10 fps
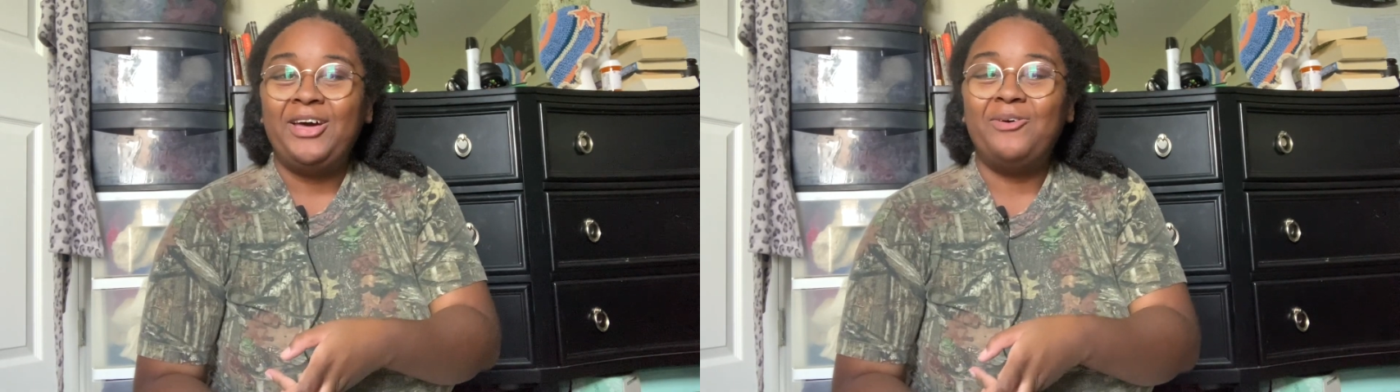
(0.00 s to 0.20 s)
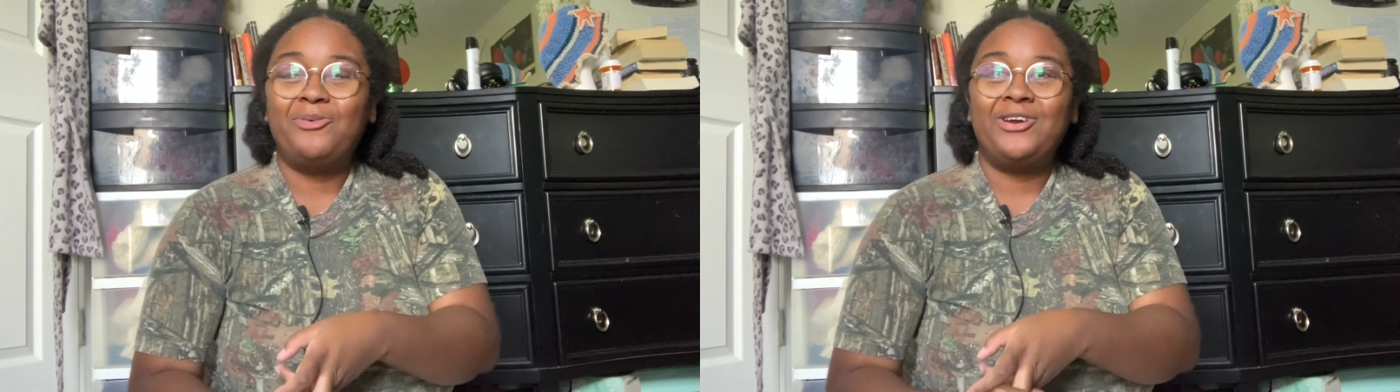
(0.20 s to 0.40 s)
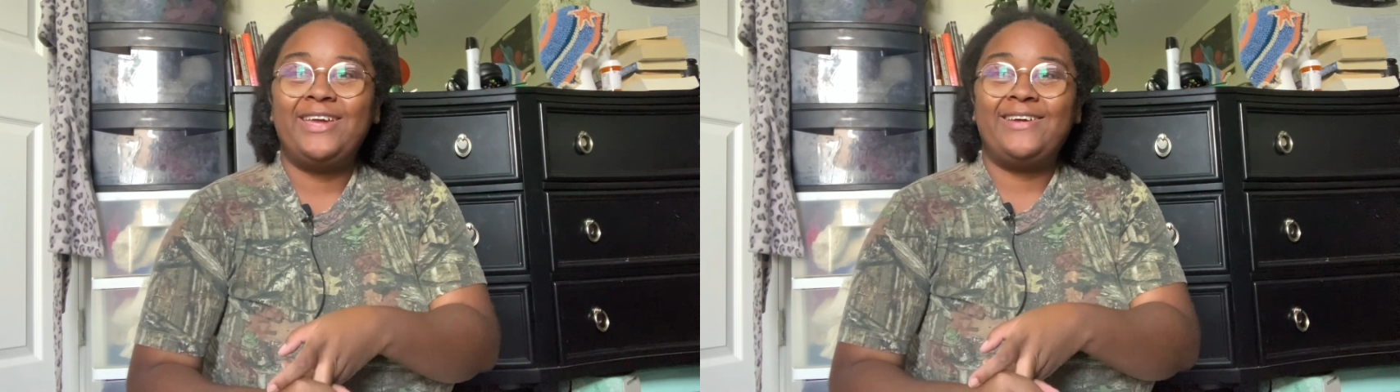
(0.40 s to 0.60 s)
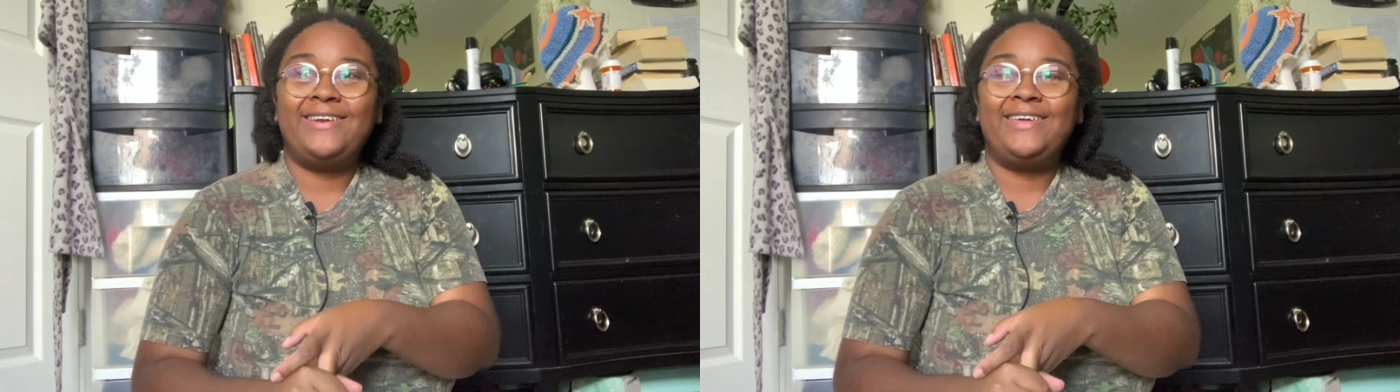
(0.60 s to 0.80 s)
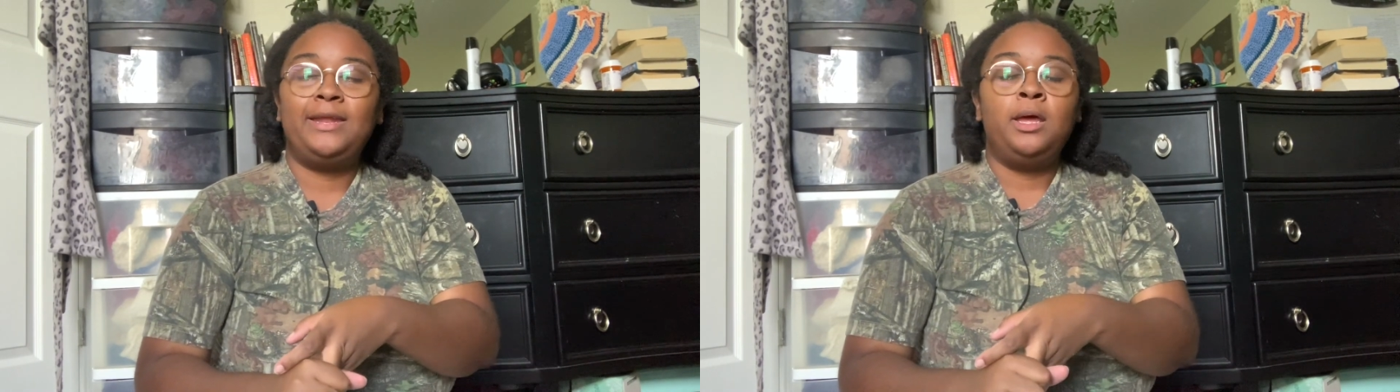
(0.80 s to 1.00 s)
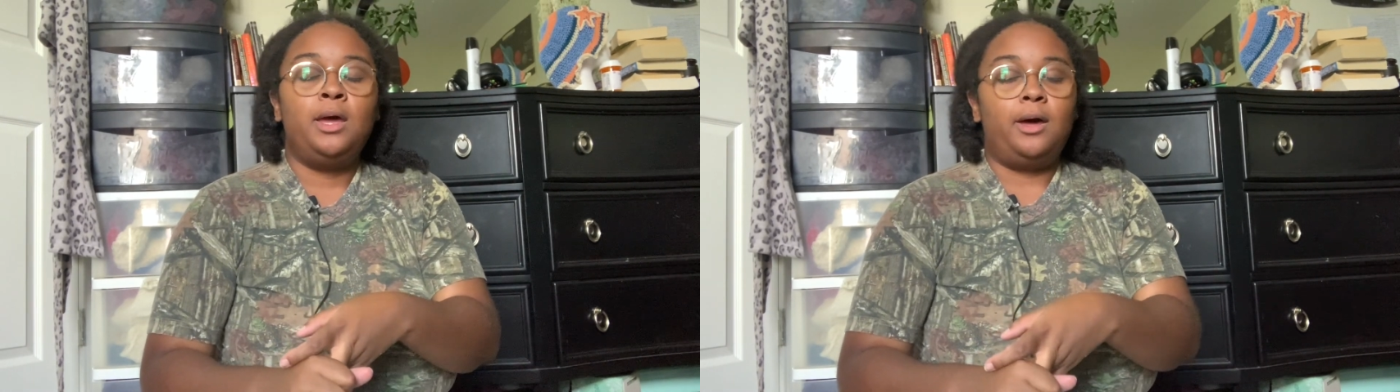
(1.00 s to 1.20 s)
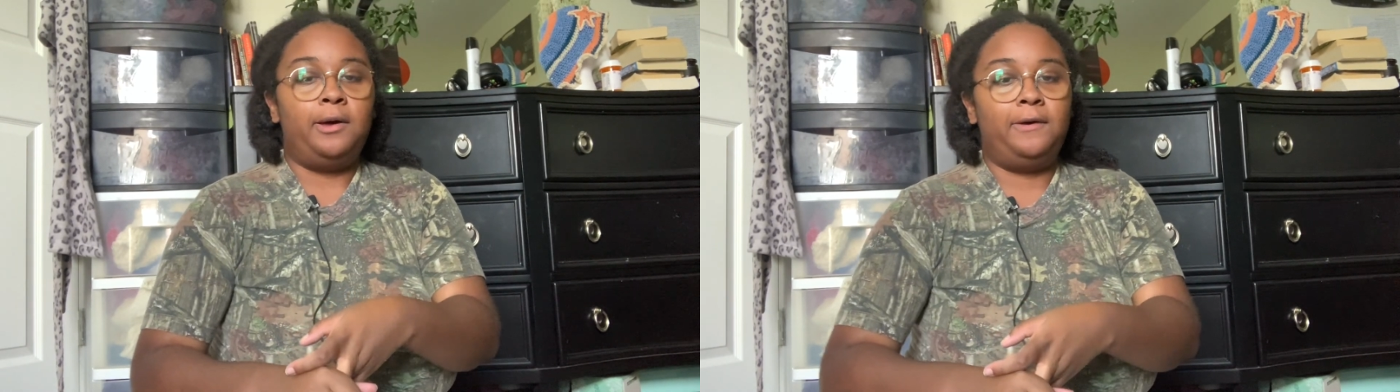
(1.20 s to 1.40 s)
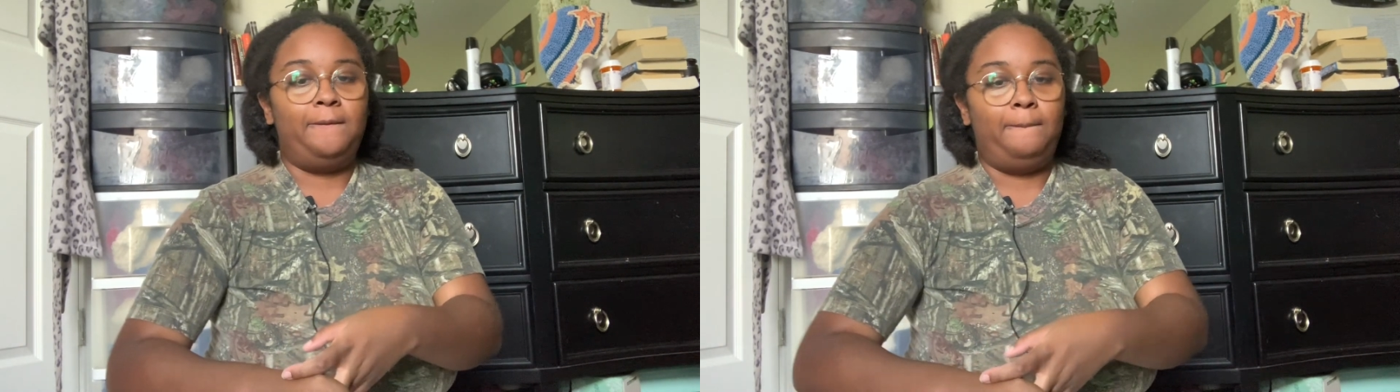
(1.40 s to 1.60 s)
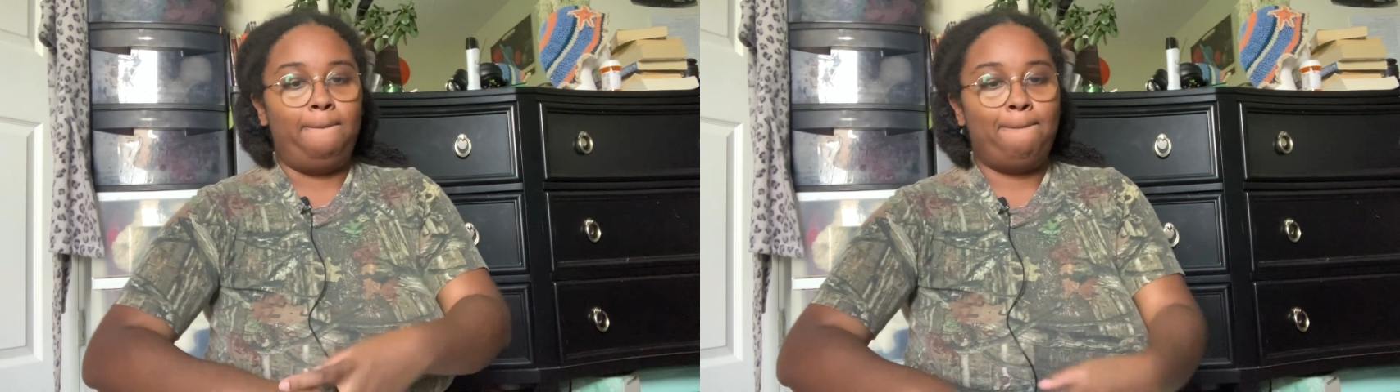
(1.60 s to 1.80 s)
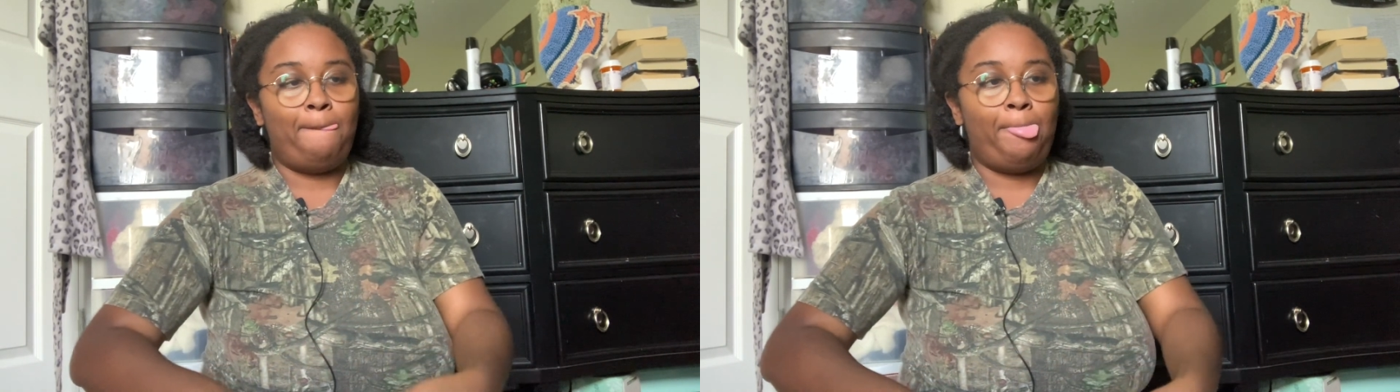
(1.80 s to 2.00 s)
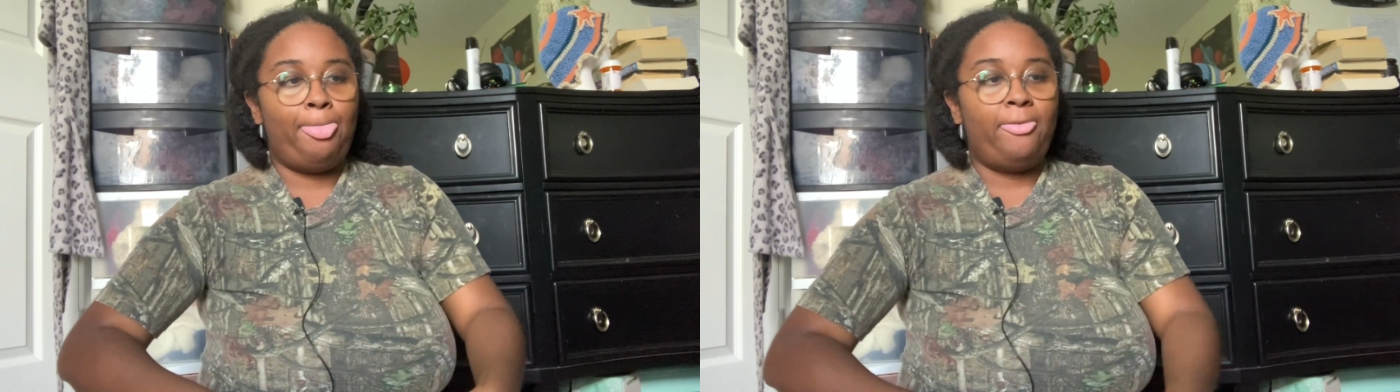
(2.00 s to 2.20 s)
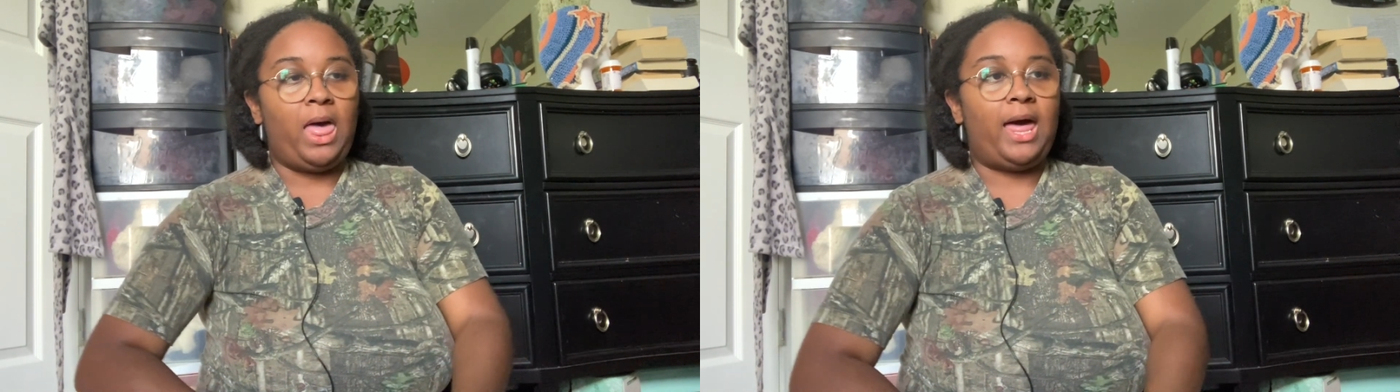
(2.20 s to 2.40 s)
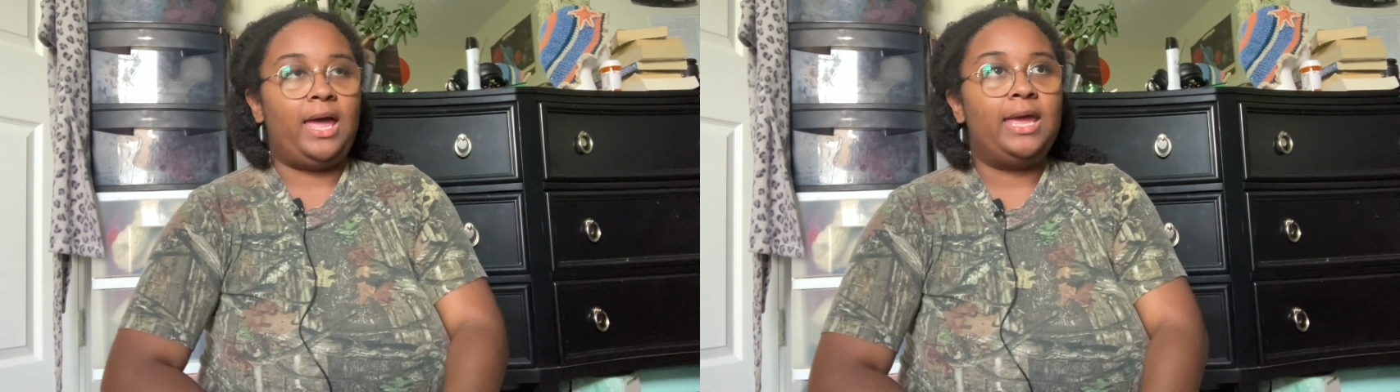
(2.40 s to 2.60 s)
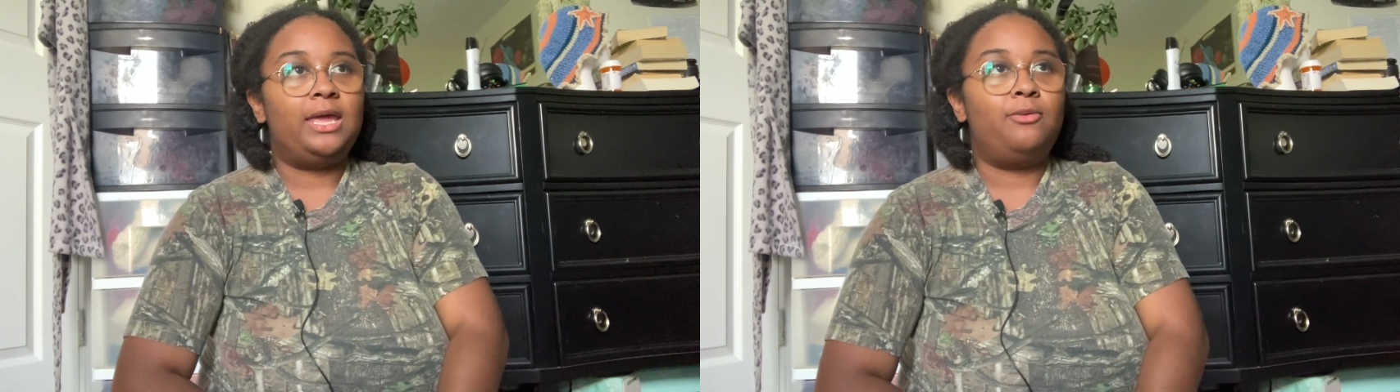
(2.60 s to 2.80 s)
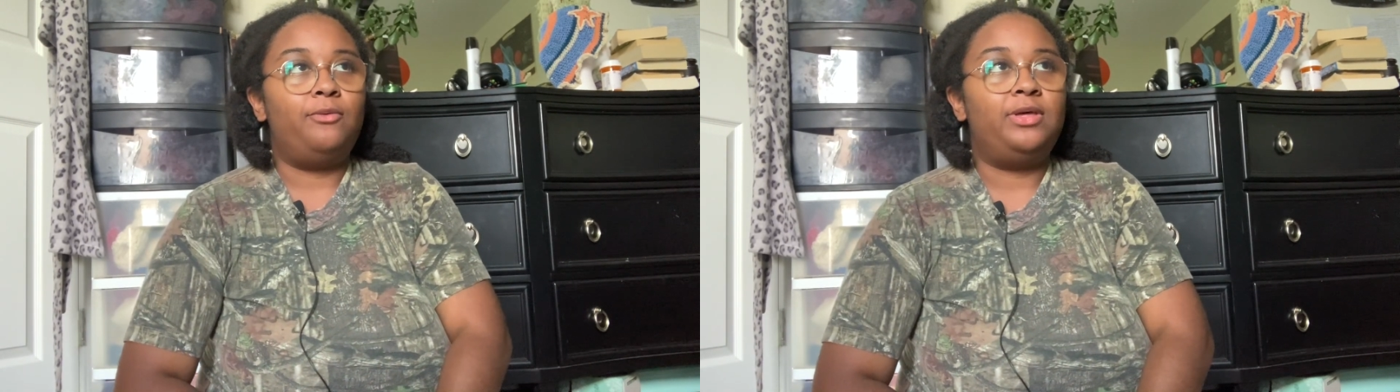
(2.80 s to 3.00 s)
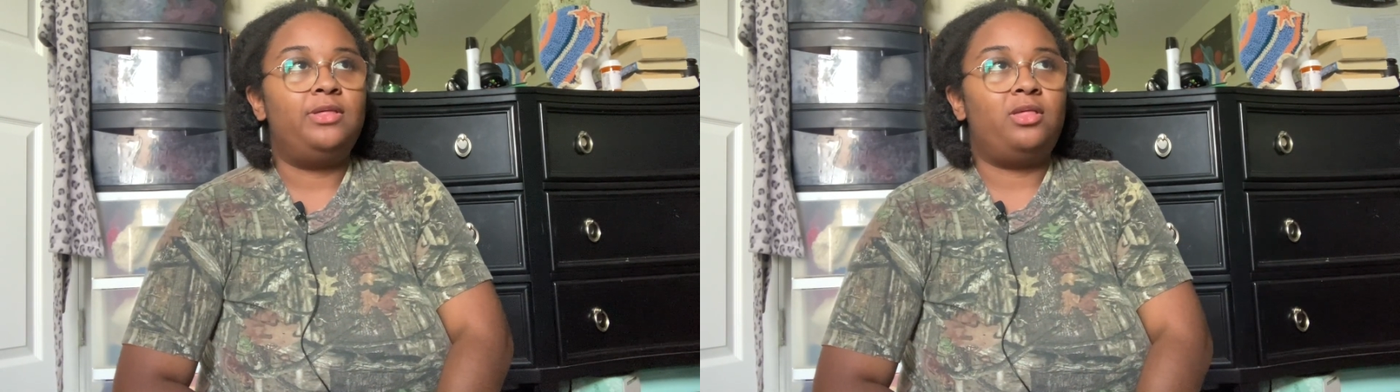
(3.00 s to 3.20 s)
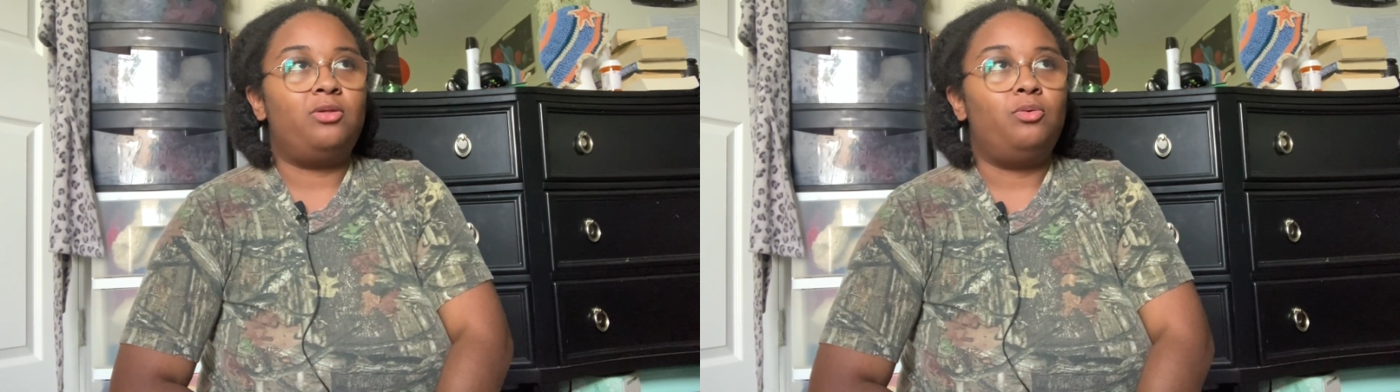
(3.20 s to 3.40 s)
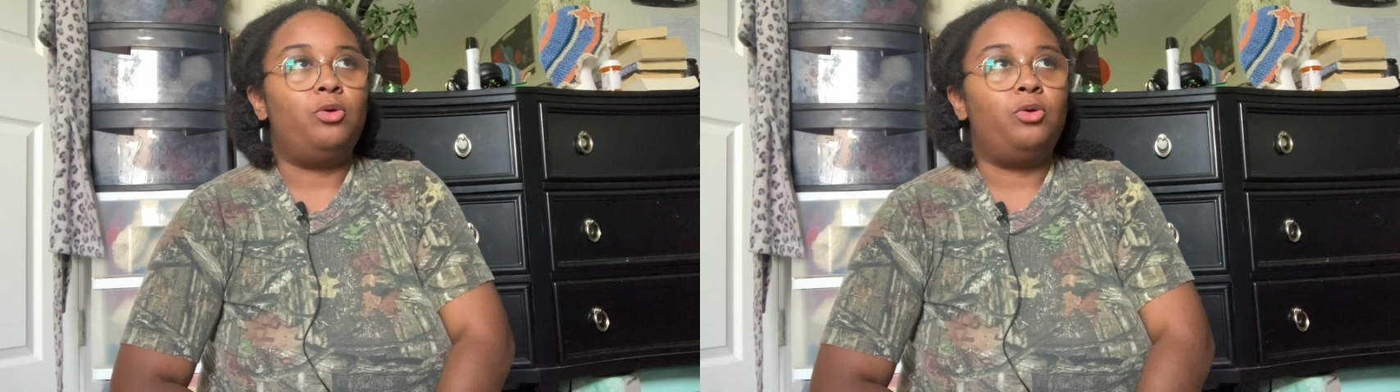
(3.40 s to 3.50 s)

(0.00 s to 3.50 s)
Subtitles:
of working on it. I was